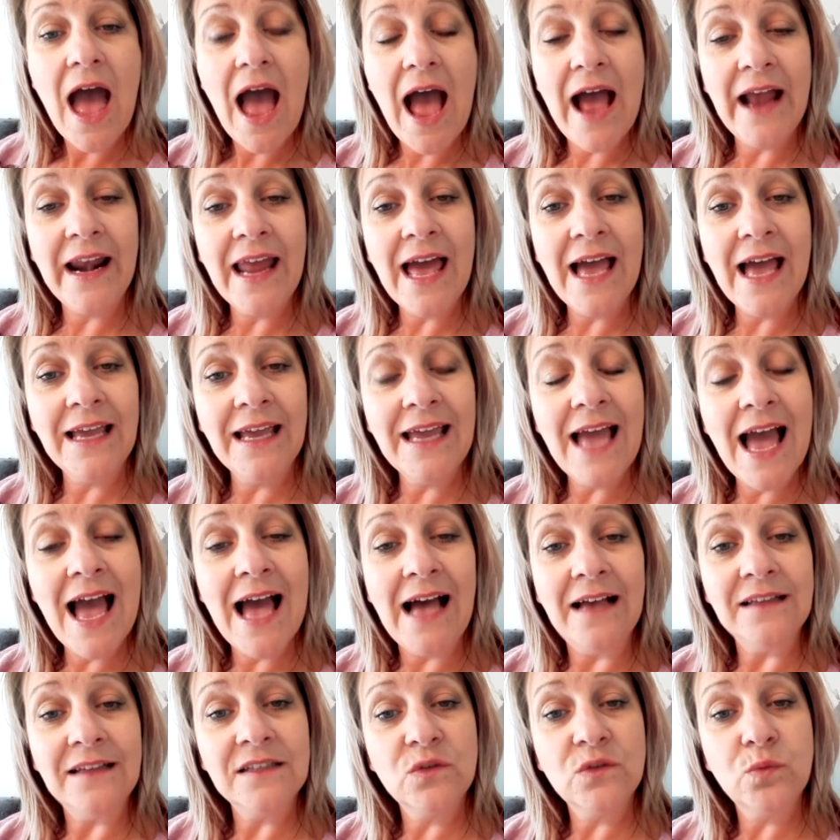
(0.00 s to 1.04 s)
And I
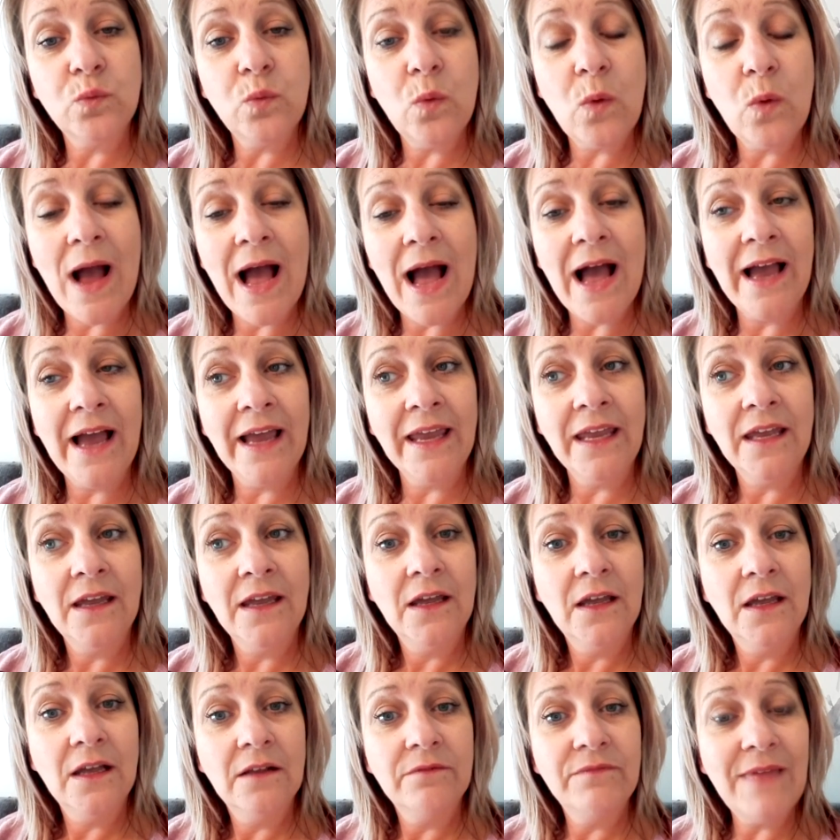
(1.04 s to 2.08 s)
asked why
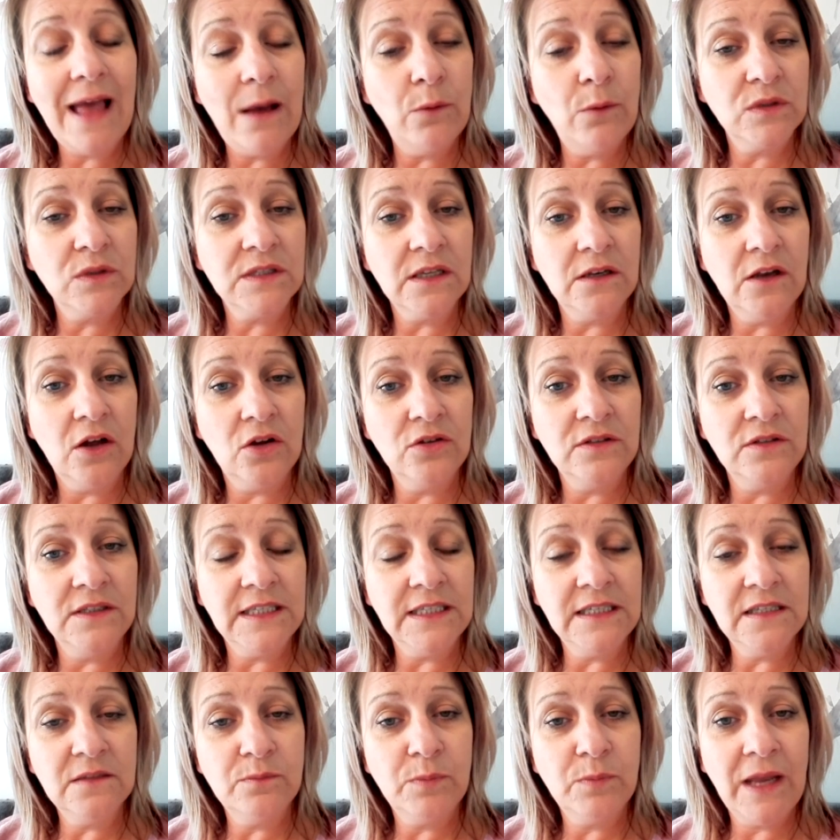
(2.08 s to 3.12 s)
that wasn't on
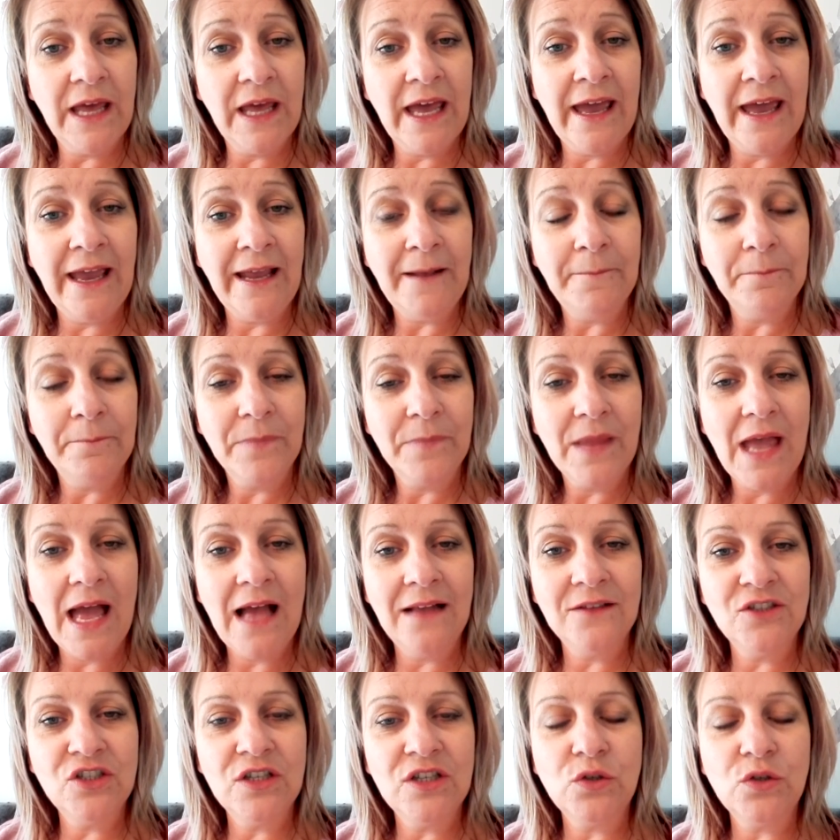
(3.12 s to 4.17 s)
display.
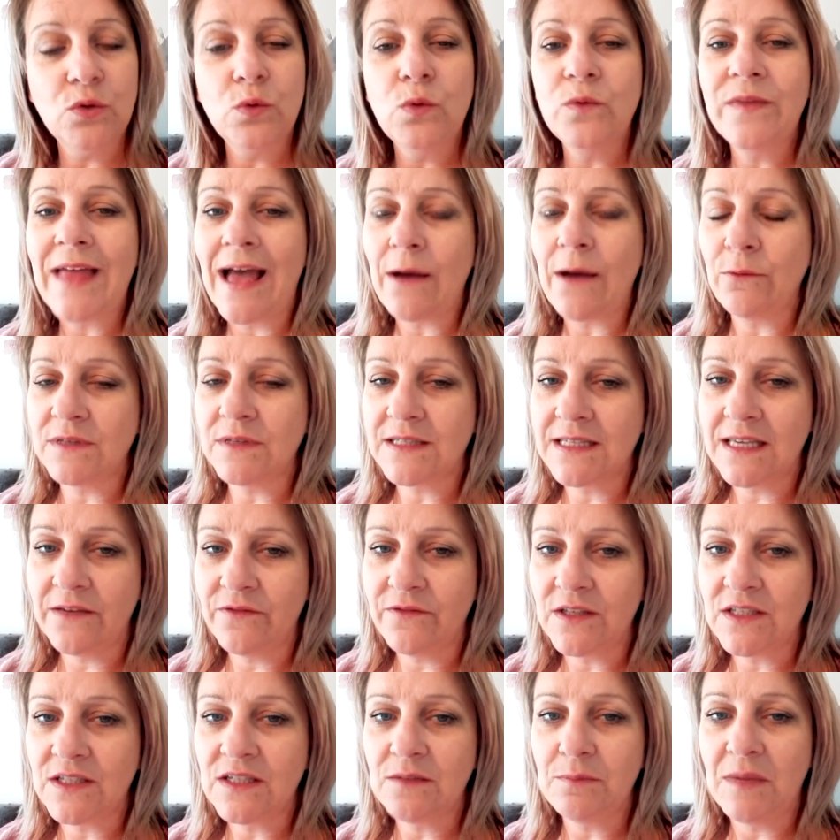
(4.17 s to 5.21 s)
And she said, oh, that was
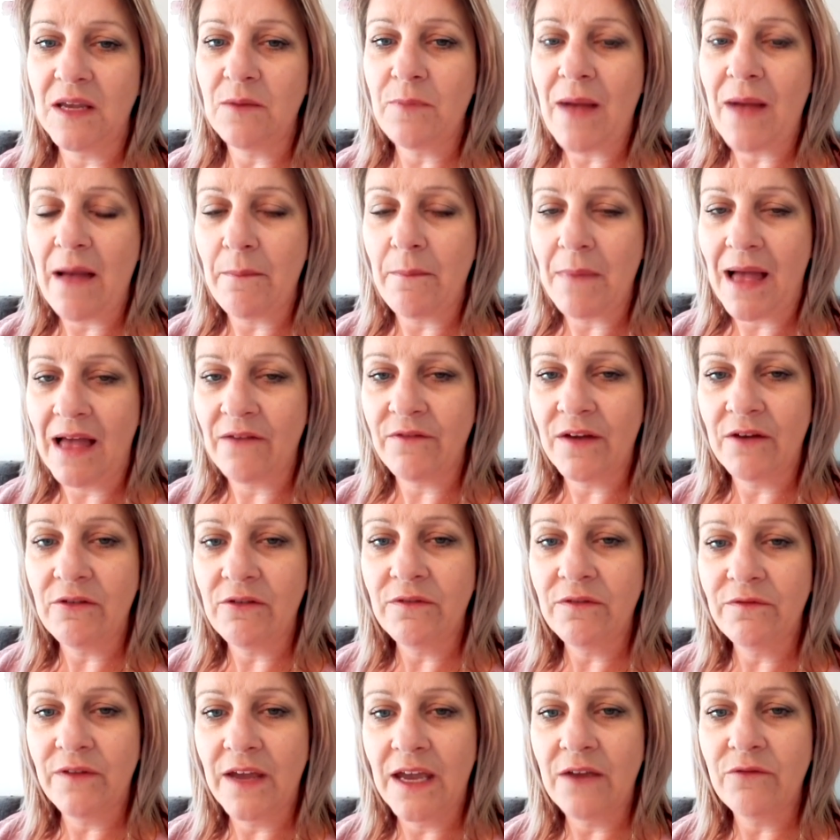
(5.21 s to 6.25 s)
given to me by my
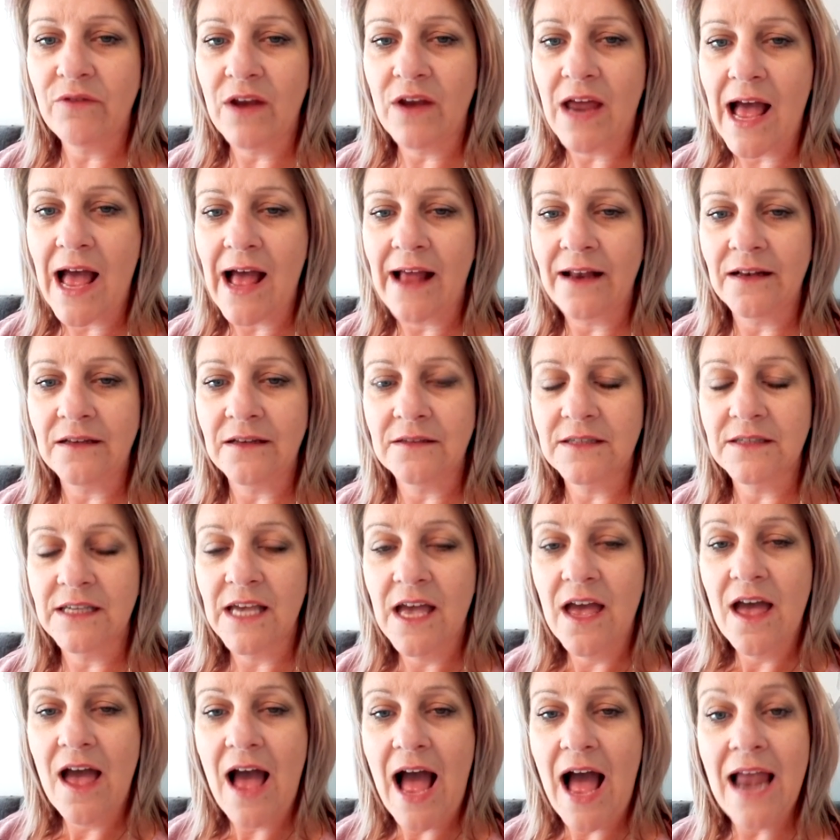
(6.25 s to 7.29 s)
very favourite aunt.
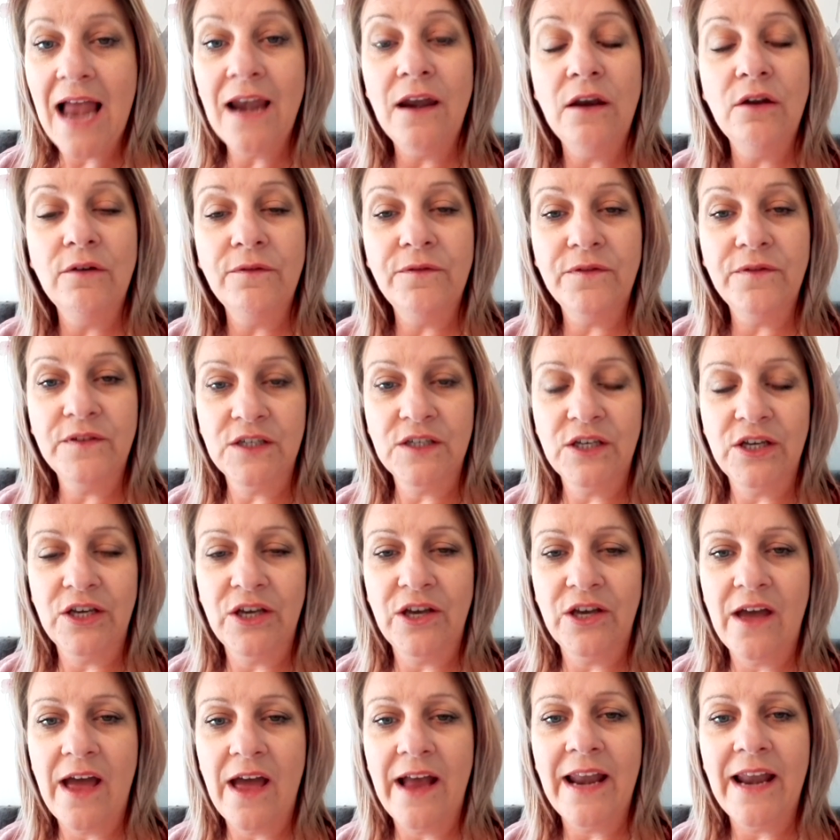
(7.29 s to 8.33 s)
I loved
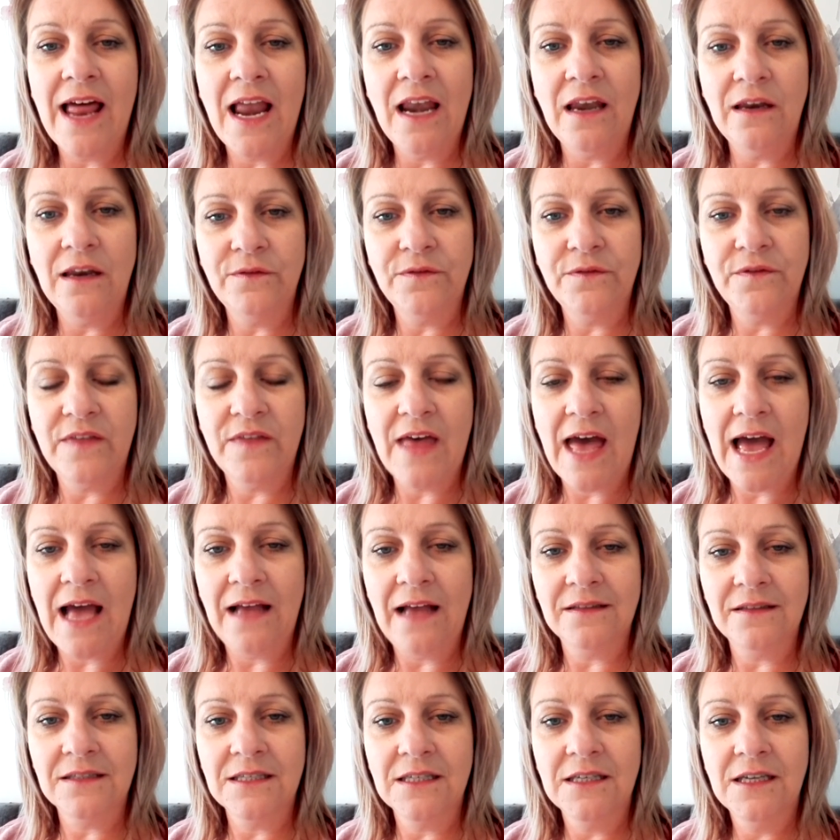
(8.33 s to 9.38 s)
her and I loved
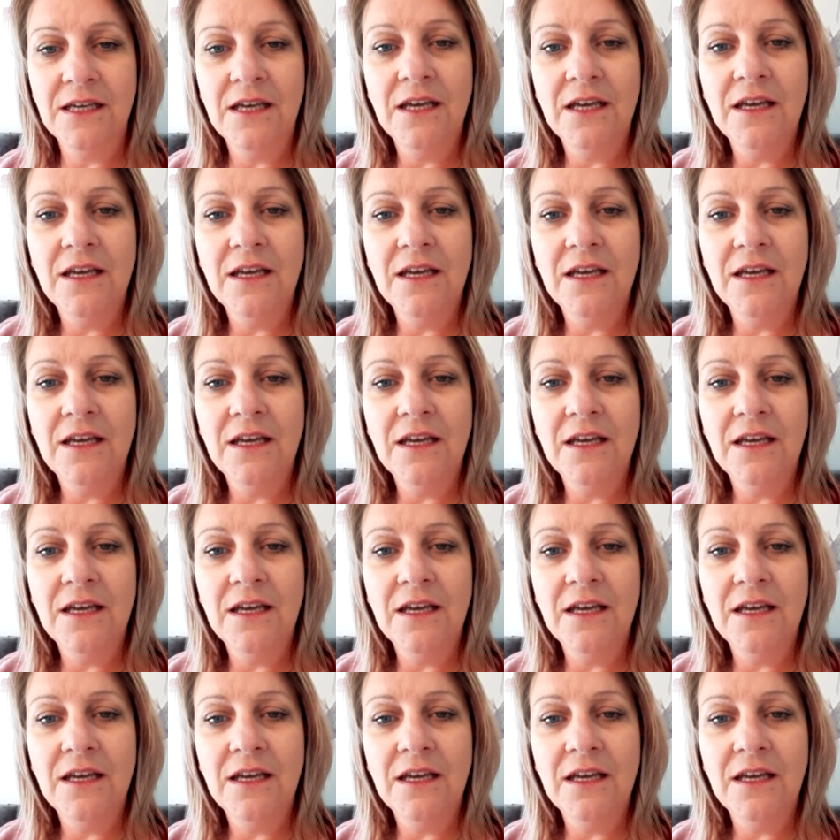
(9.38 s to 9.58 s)
that.